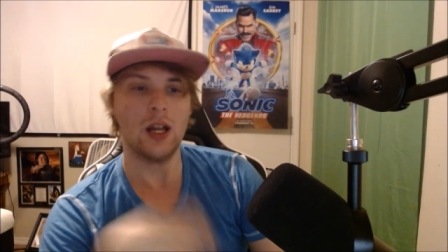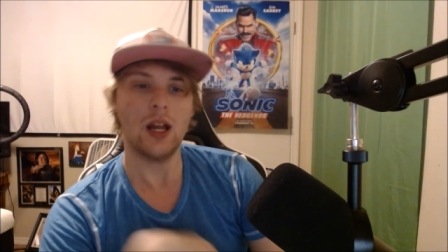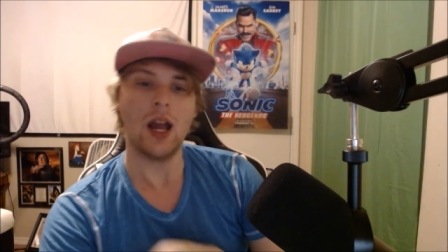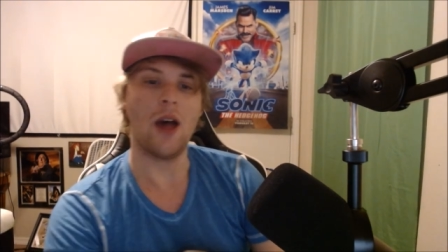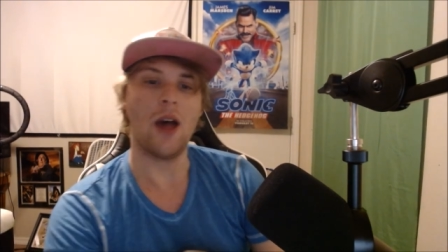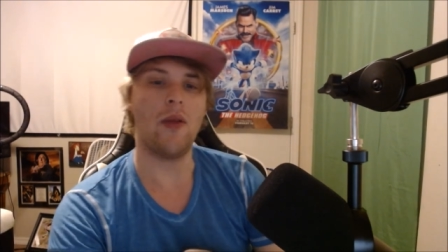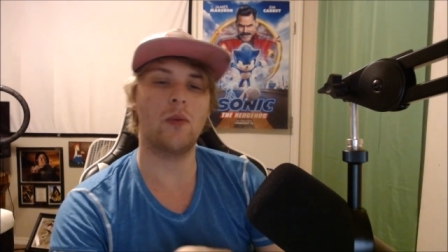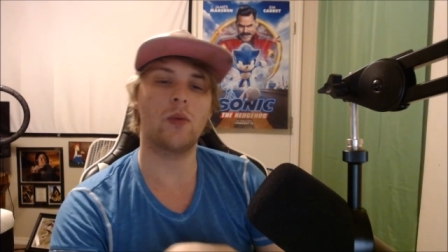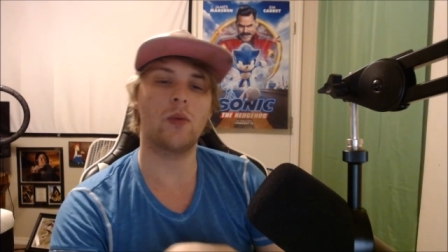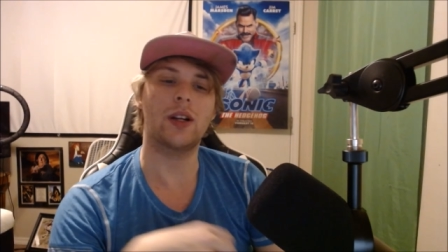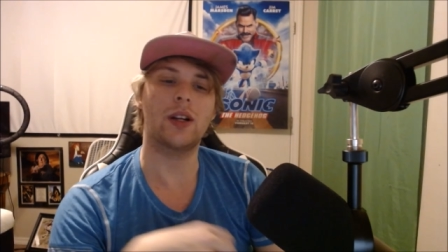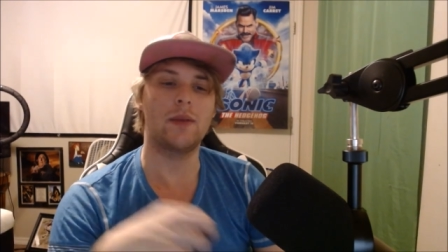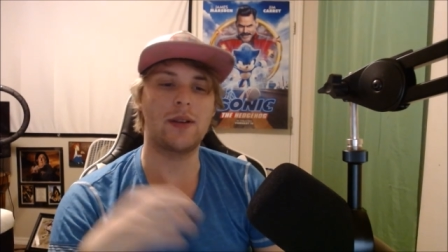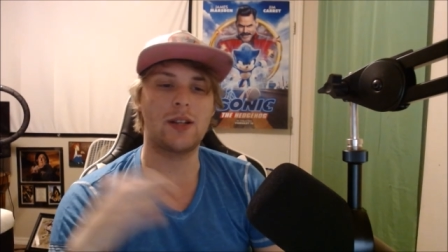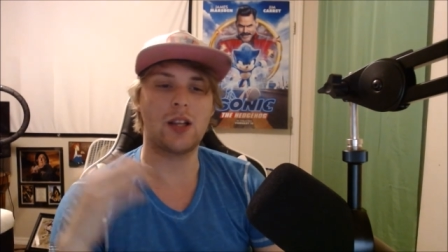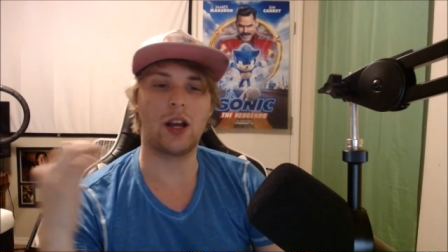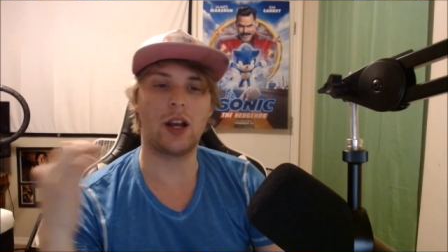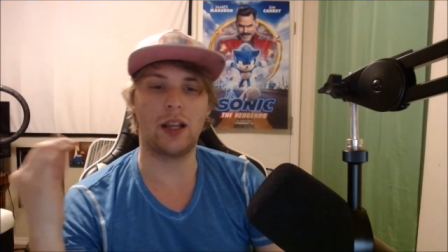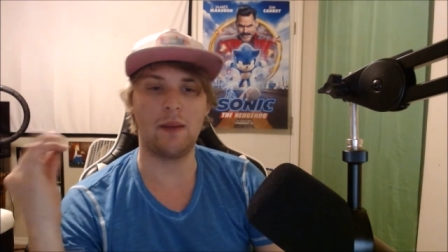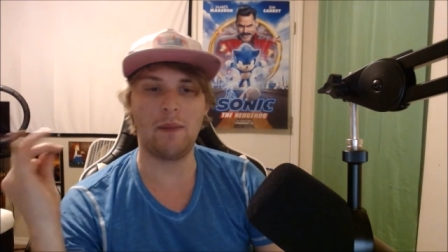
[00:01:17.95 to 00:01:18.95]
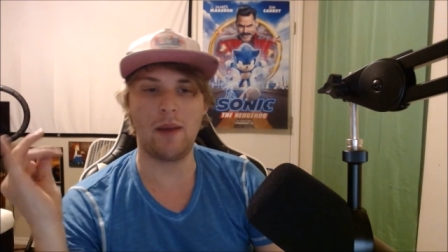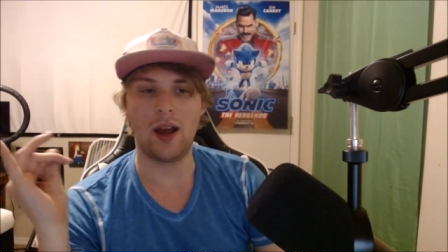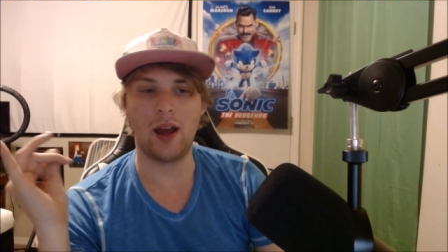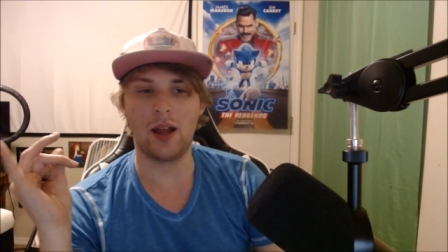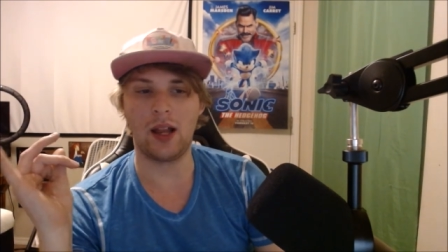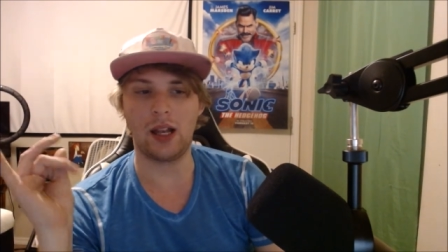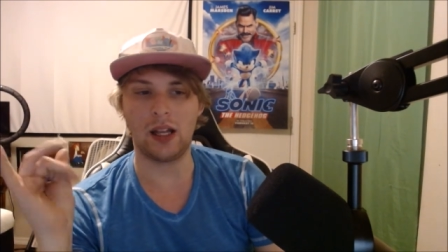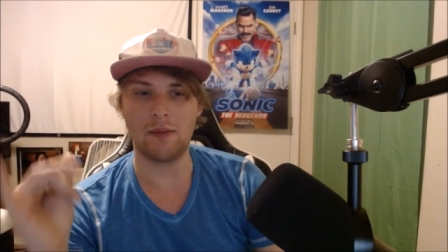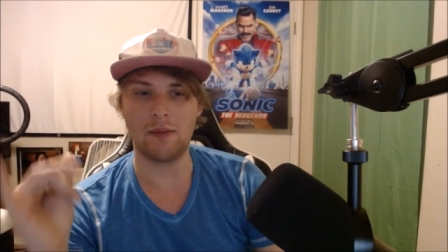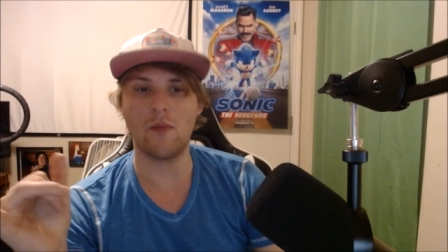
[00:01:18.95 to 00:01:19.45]
And then we're going to be talking
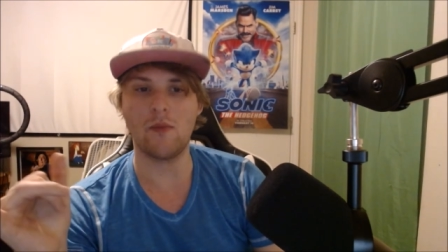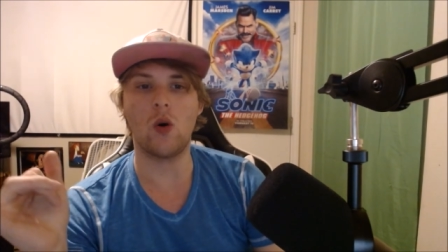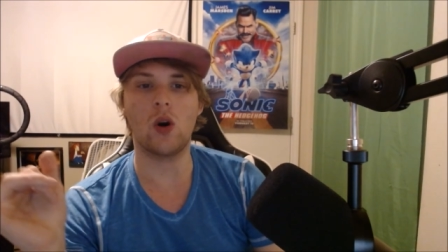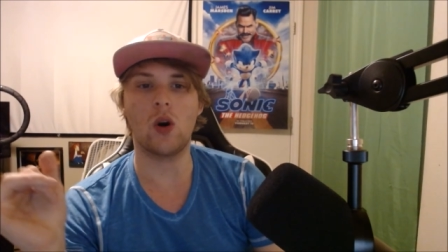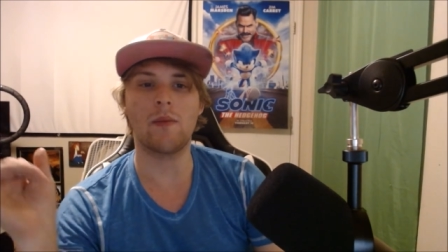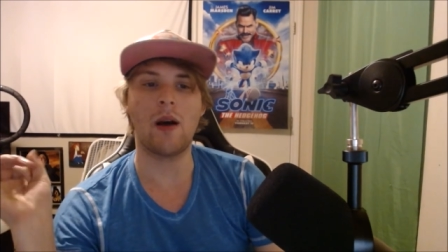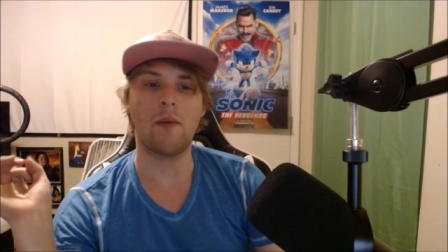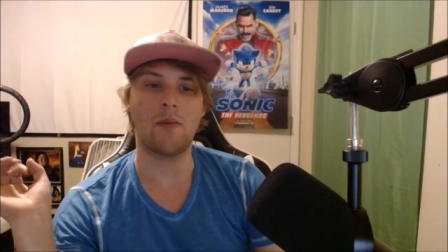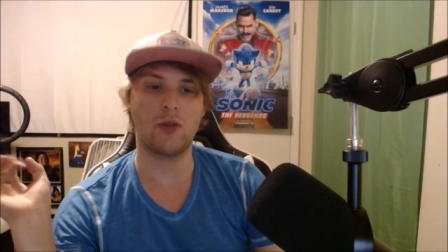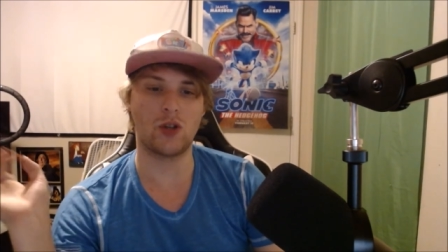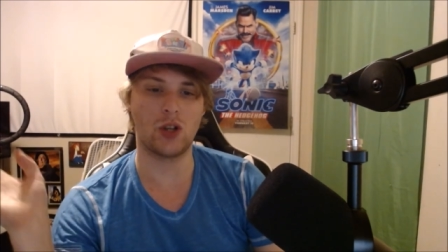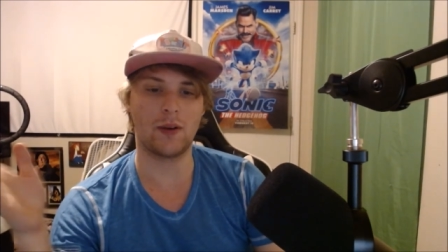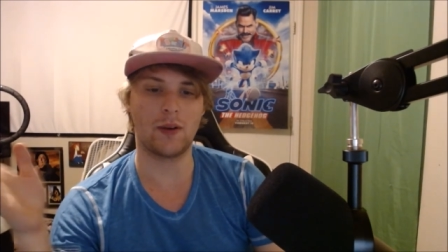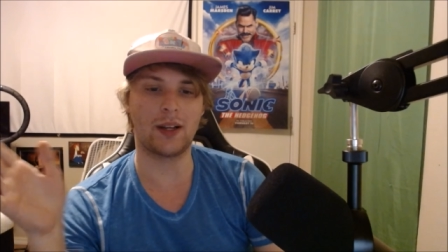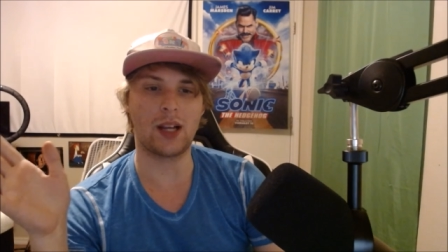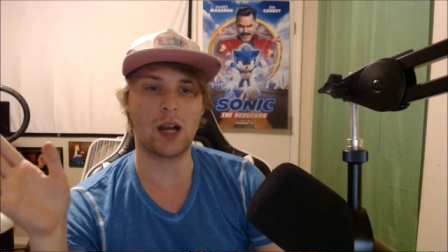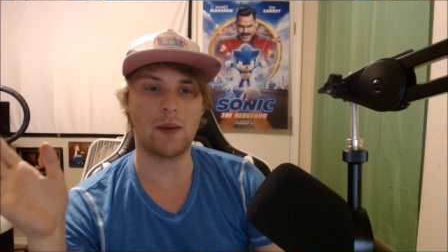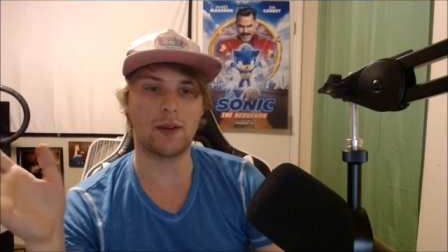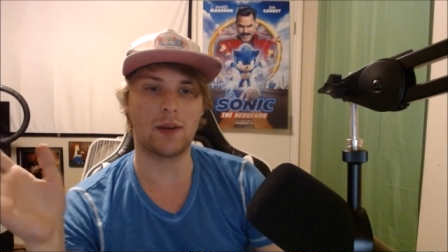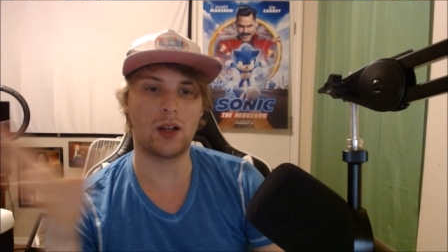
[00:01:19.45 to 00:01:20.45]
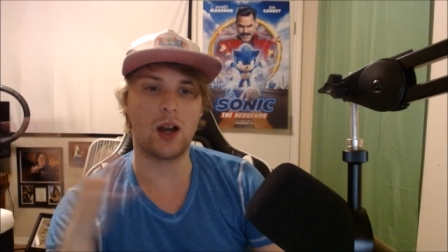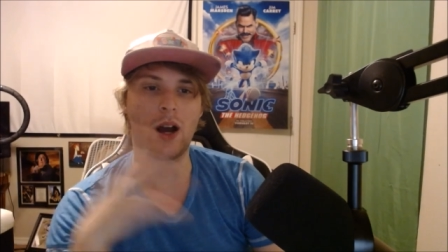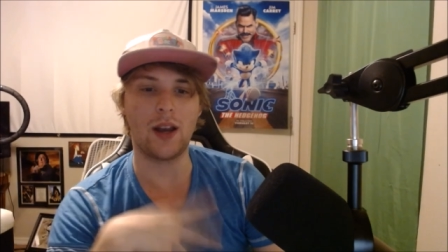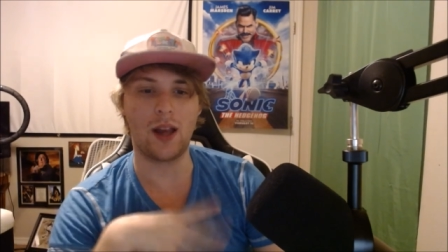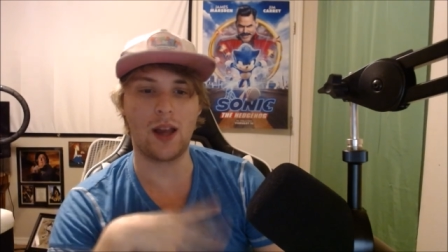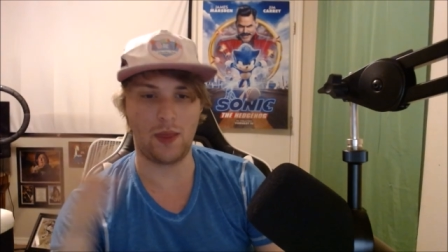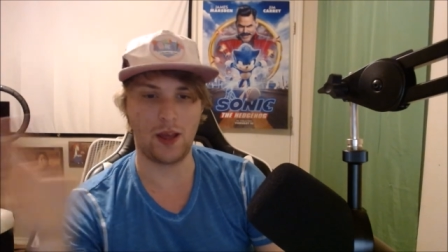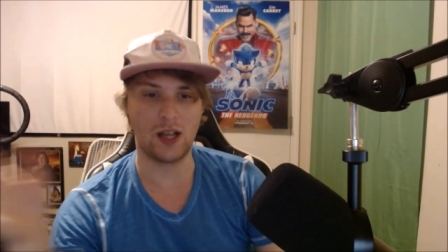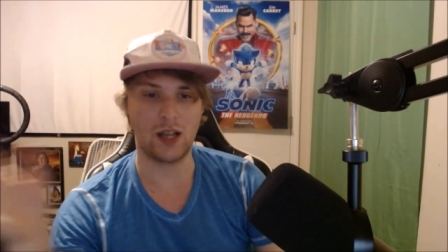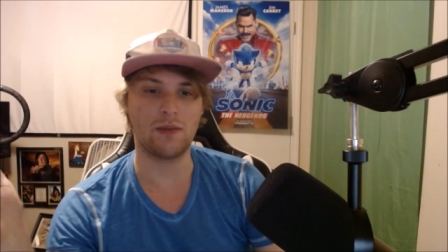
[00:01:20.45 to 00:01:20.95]
about a little bit more about Missouri Comic Con
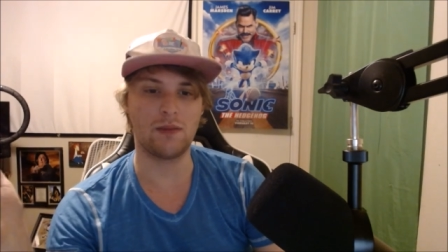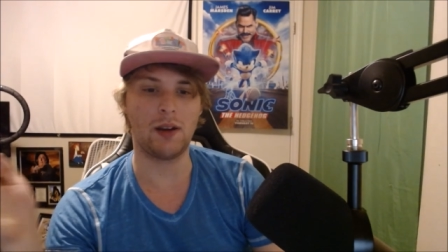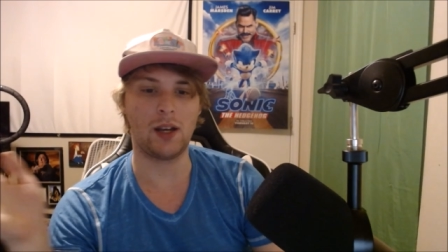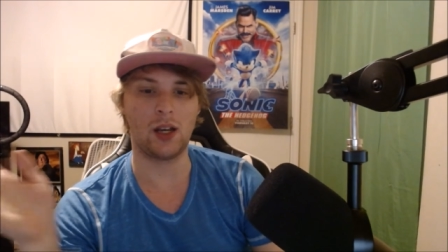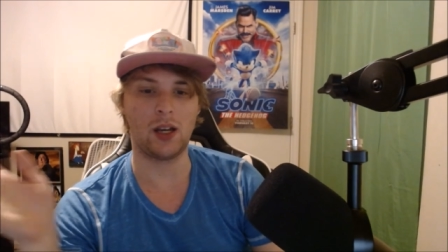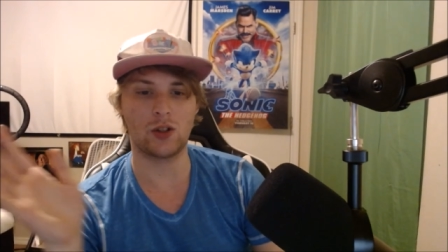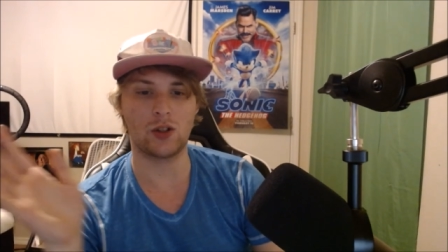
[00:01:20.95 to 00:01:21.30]
in this video.